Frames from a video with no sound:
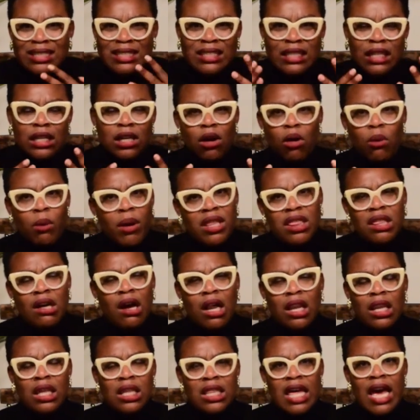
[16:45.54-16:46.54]
deal with
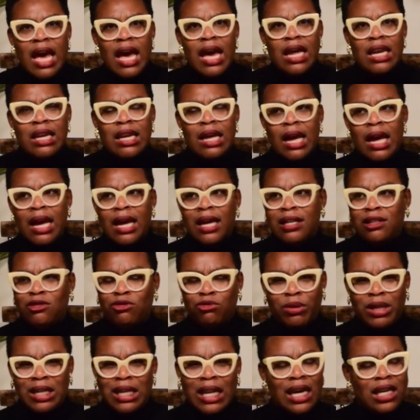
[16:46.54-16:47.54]
all of that
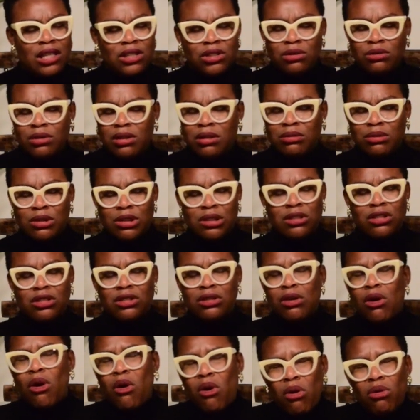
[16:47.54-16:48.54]
and relate to it was
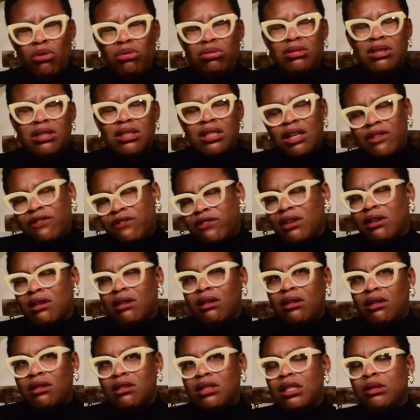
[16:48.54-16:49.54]
so
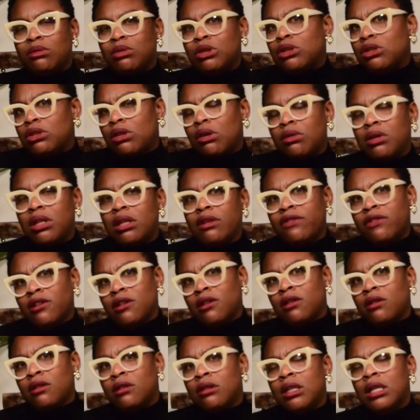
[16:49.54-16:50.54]
difficult. It was so
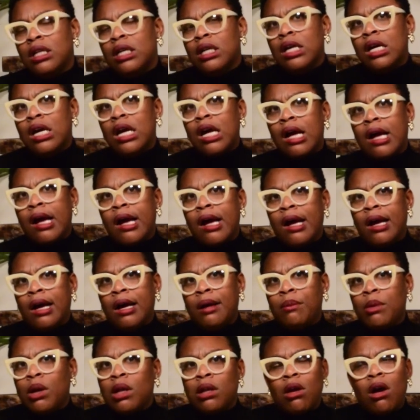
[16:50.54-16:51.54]
difficult.
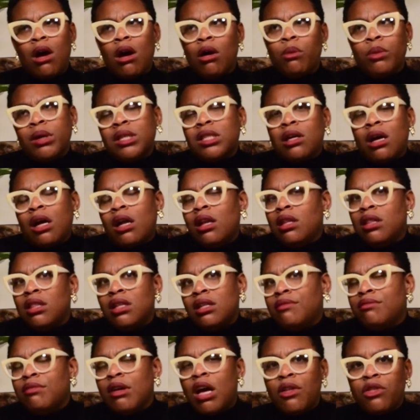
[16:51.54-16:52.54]
Along with all
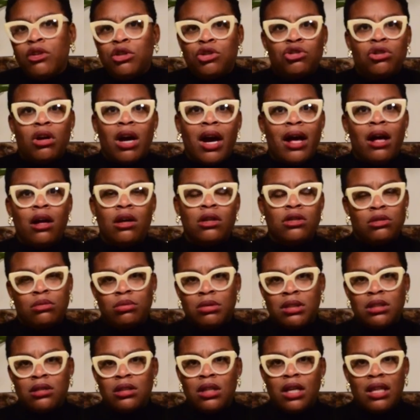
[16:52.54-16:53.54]
the other trials
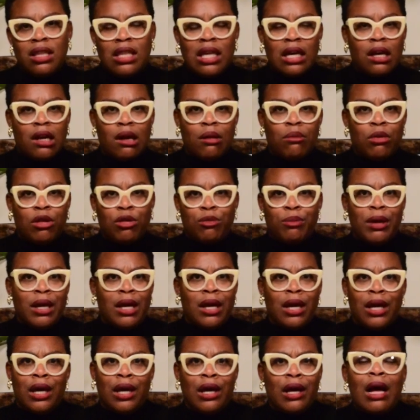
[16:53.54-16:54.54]
that come with
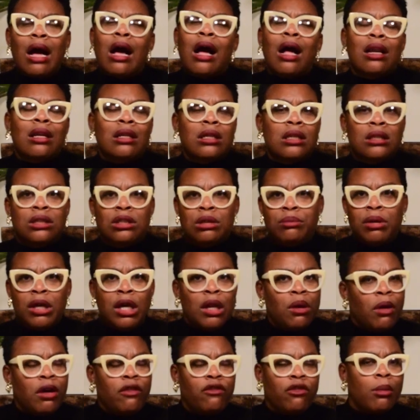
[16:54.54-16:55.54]
being in college and
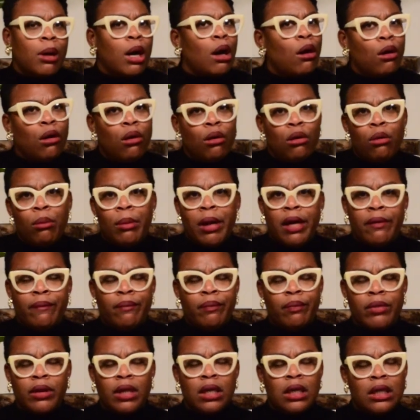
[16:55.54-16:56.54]
being away from home. And
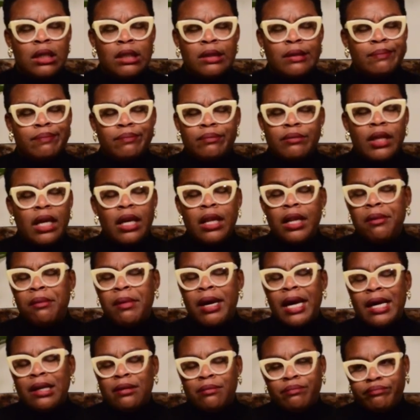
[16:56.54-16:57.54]

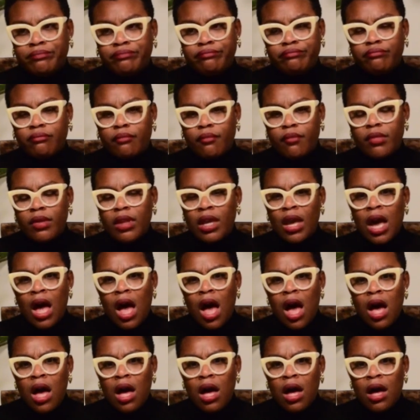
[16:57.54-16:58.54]
anyway,
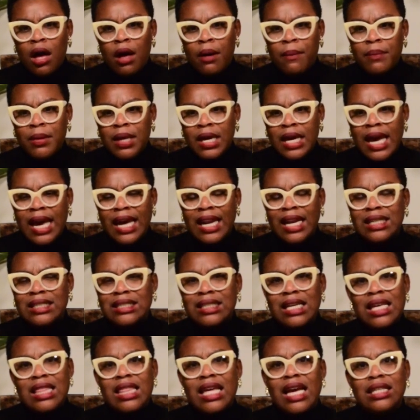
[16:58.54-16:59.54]
and I
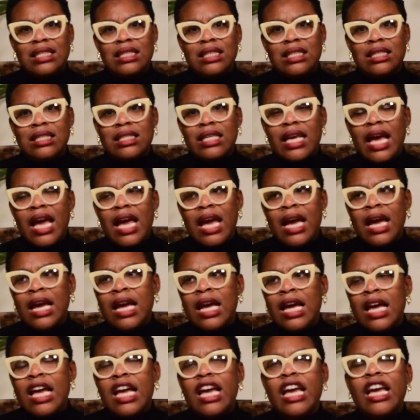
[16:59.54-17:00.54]
say that to
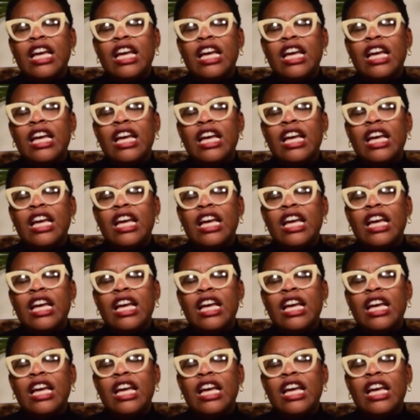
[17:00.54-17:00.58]
say